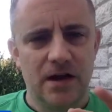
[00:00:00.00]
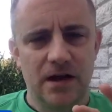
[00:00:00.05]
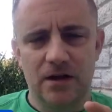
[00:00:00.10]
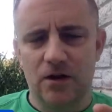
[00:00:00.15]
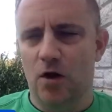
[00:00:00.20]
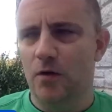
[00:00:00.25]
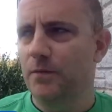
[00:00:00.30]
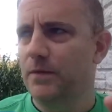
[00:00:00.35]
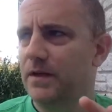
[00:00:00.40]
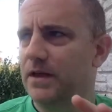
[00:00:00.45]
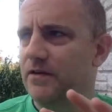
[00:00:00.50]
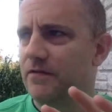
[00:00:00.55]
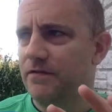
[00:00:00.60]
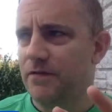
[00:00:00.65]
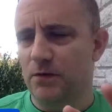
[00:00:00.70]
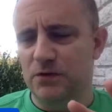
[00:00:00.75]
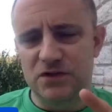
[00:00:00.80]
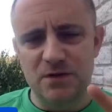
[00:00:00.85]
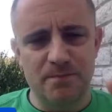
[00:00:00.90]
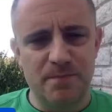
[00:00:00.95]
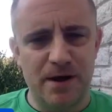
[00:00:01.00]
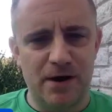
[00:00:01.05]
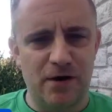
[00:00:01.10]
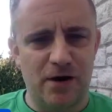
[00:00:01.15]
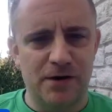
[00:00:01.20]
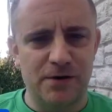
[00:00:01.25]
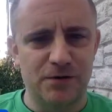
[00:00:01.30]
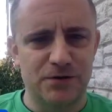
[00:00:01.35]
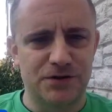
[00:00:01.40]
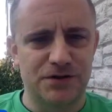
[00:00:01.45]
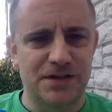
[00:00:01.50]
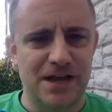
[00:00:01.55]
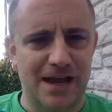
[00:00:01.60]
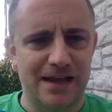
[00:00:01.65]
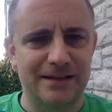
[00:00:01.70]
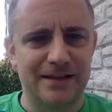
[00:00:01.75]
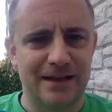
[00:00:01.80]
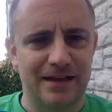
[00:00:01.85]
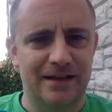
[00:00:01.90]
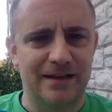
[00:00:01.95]
it'll hopefully give folks a better
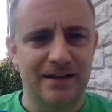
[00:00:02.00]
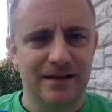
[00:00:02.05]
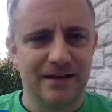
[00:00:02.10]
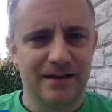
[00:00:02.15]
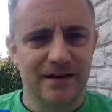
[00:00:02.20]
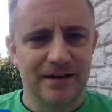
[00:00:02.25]
understanding